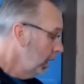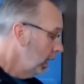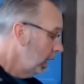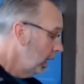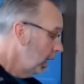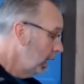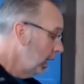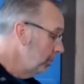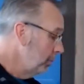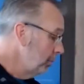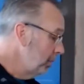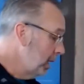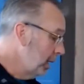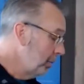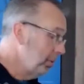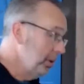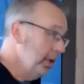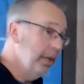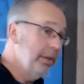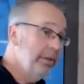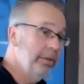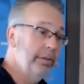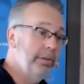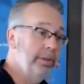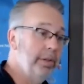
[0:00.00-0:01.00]
A couple
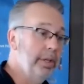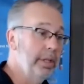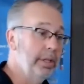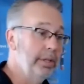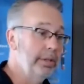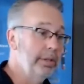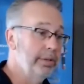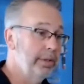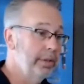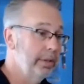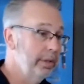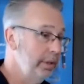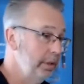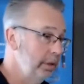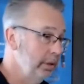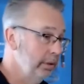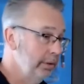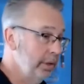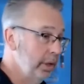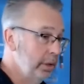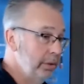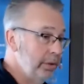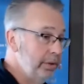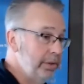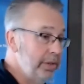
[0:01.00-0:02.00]
other things. You'll
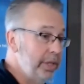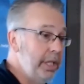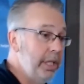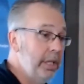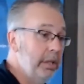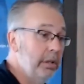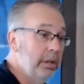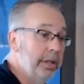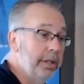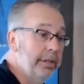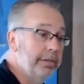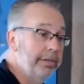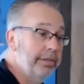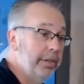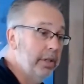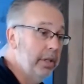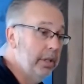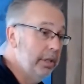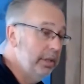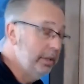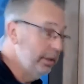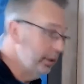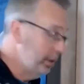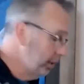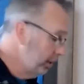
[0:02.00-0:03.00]
notice here on the
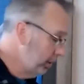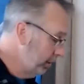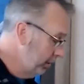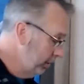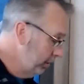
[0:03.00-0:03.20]
front,